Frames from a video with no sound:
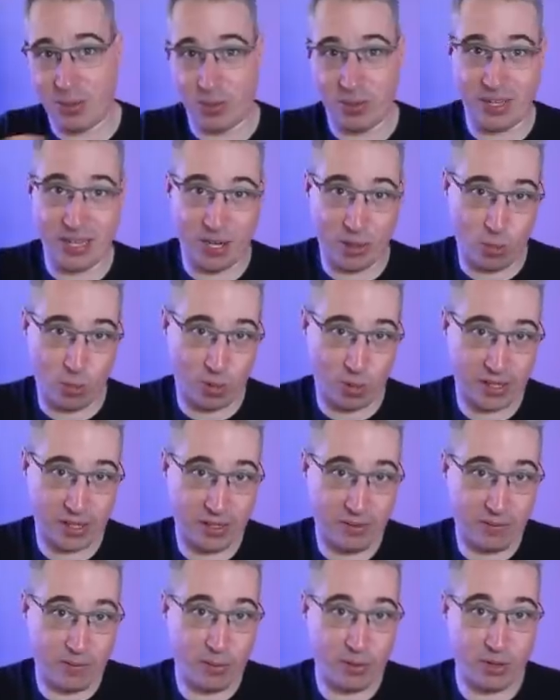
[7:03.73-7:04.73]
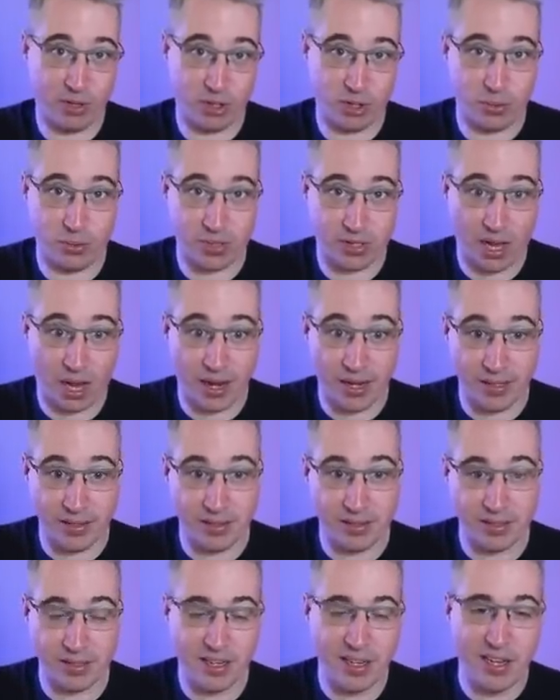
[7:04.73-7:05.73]
and then we'll get it working for the two
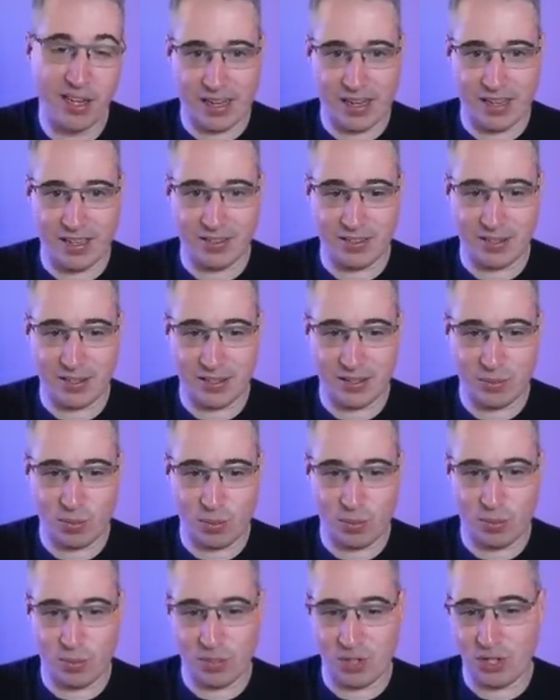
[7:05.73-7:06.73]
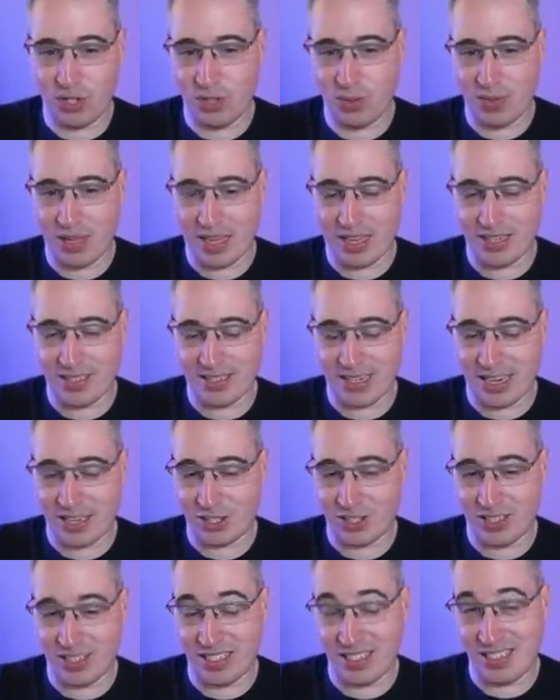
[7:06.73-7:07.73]
sides. And so to do that, it's
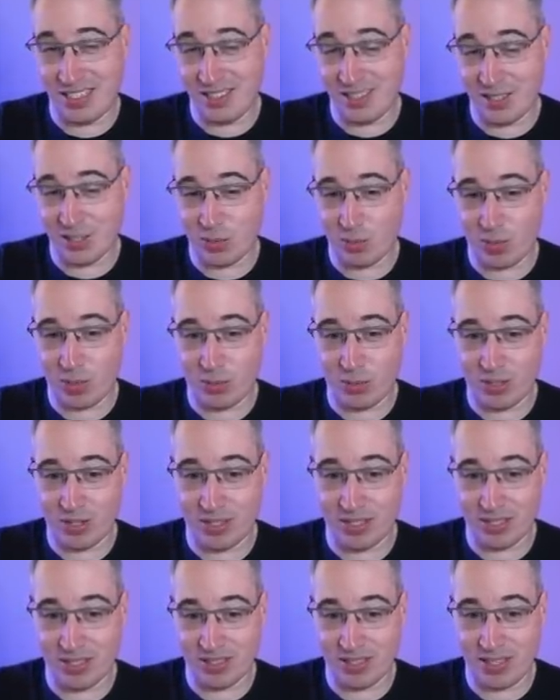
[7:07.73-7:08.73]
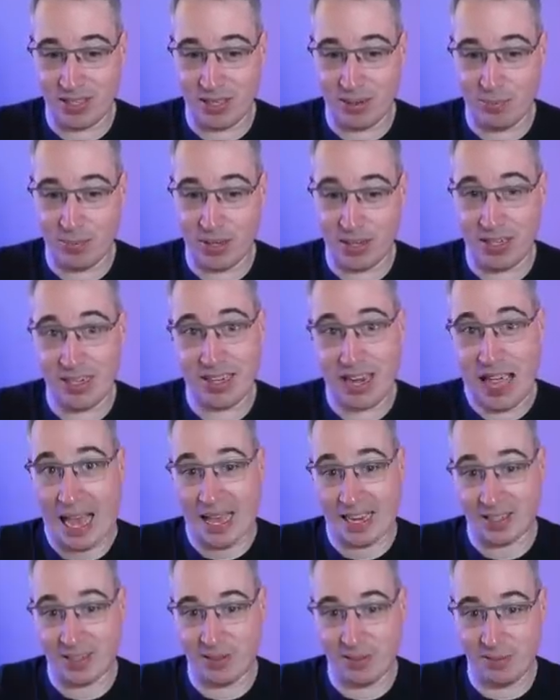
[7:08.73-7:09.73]
actually the easiest one. We're just going to say button
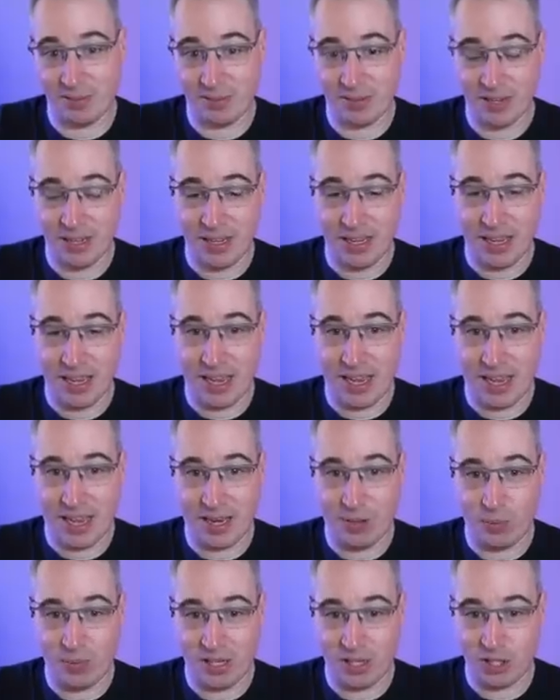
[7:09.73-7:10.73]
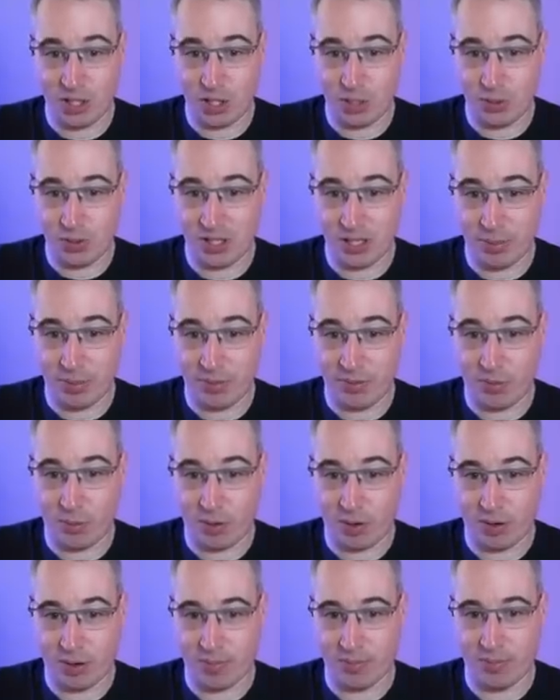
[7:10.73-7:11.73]
active and we can choose the
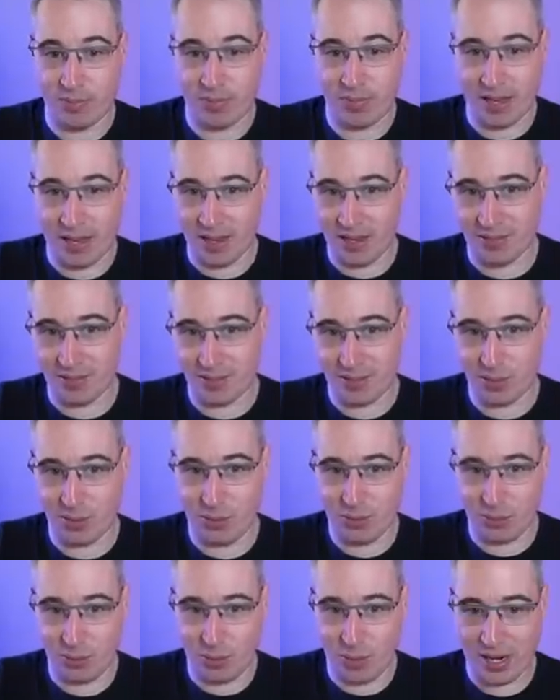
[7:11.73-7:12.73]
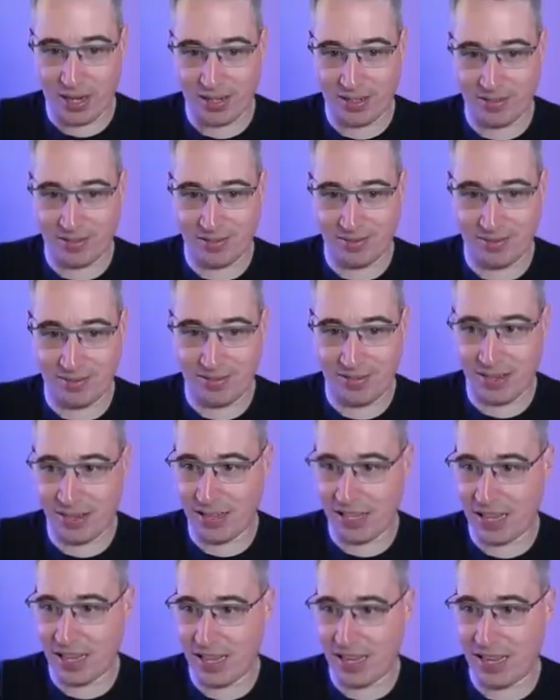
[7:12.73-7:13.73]
before. And so when
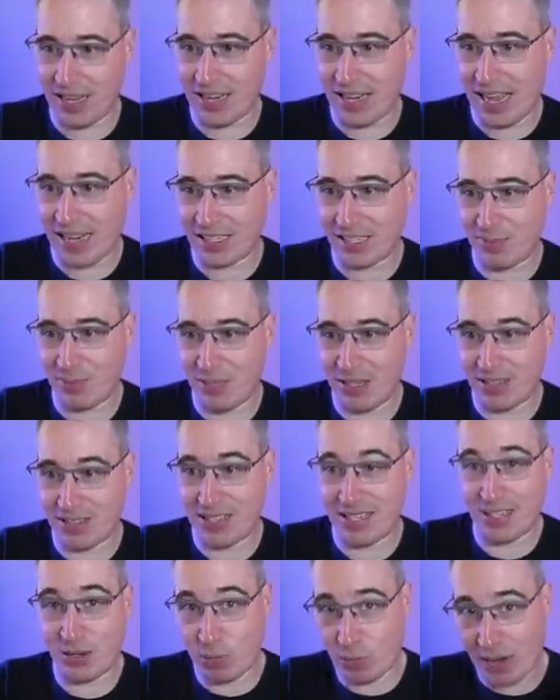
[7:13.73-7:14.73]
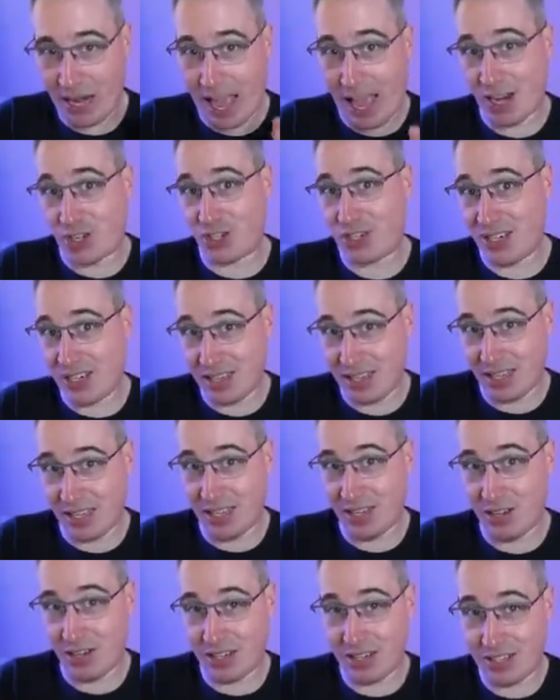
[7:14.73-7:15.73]
and active means like we're actually
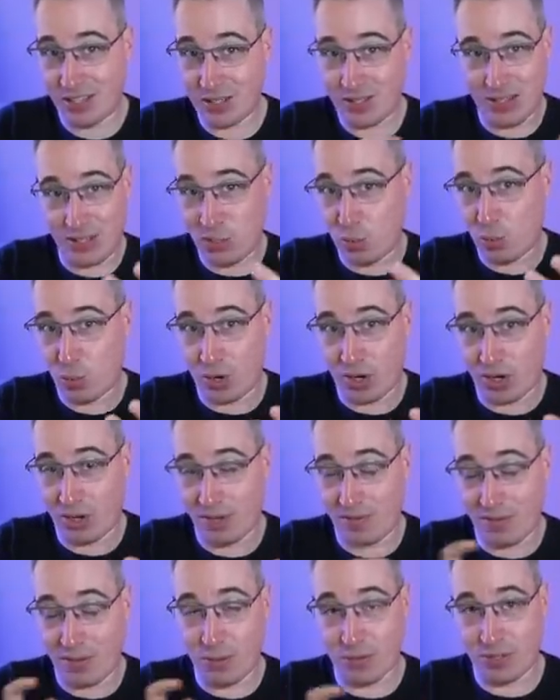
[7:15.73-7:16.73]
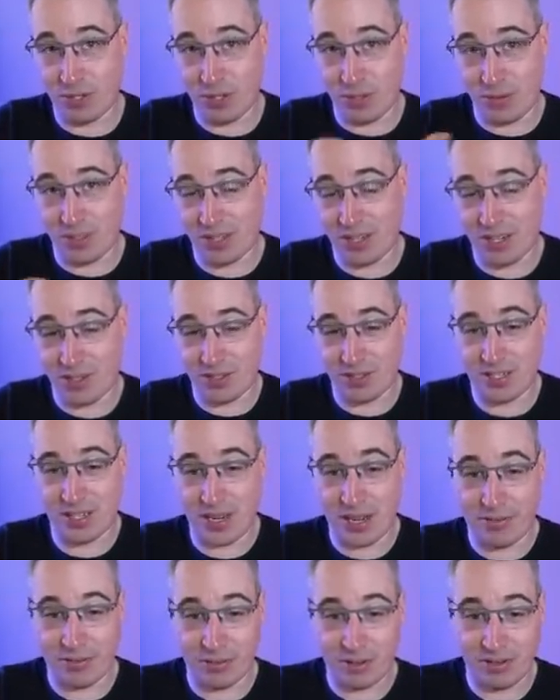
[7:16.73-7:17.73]
clicking on it. So this would work on a phone too. It's not
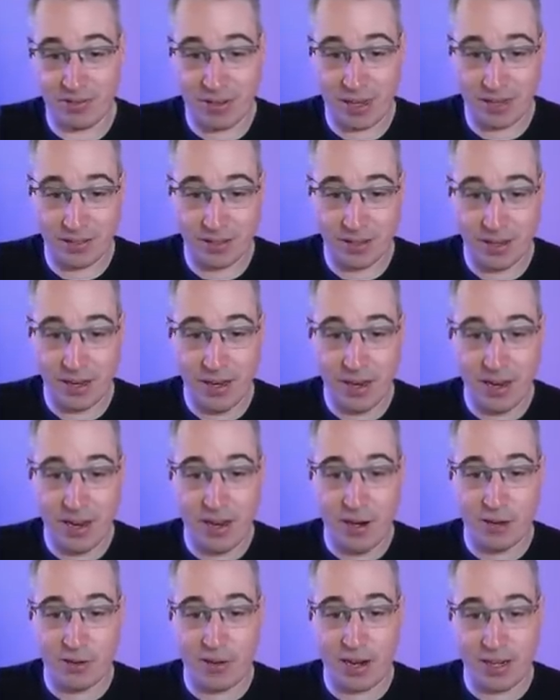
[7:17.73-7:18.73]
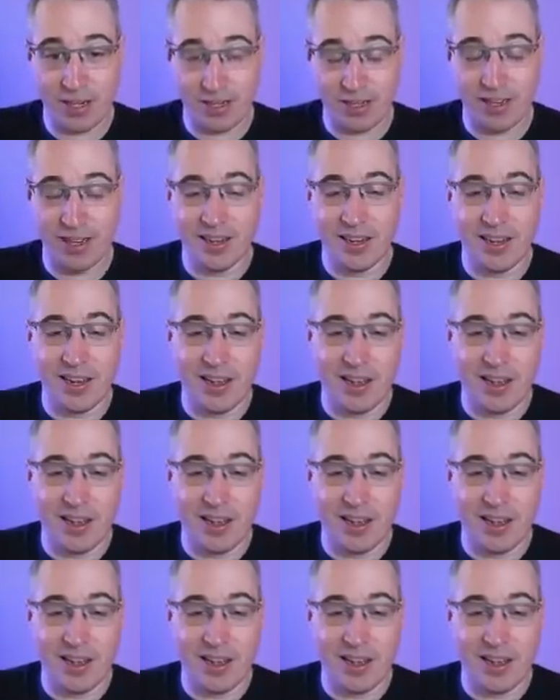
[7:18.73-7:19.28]
just a hover effect, right?